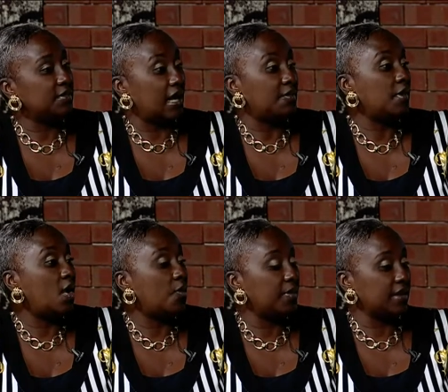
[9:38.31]
I'm
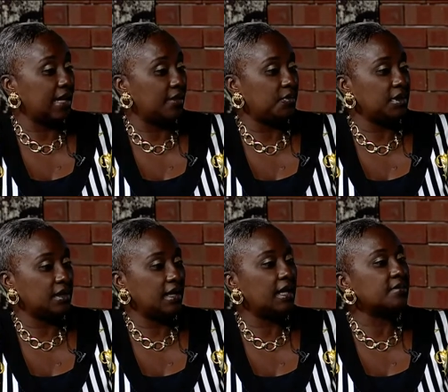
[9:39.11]
hoping that we can
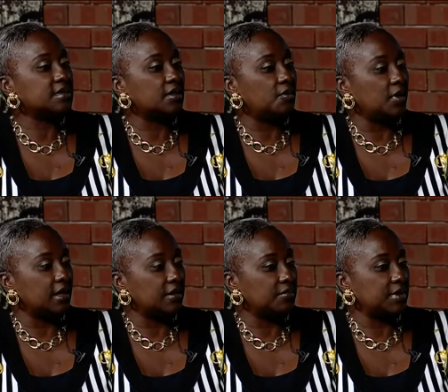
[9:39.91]
help
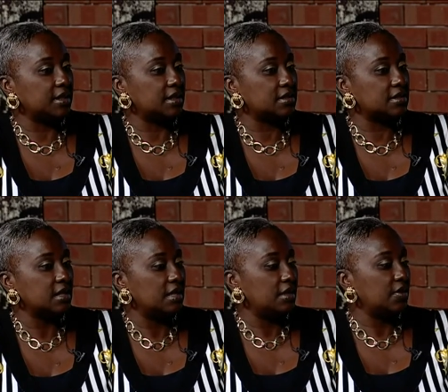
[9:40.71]
someone because
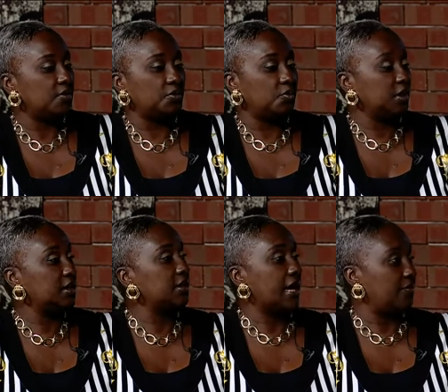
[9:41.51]
we
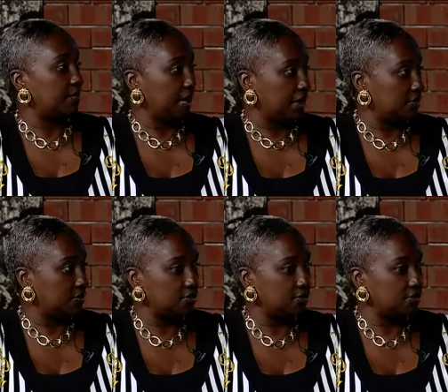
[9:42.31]
didn't have a manual.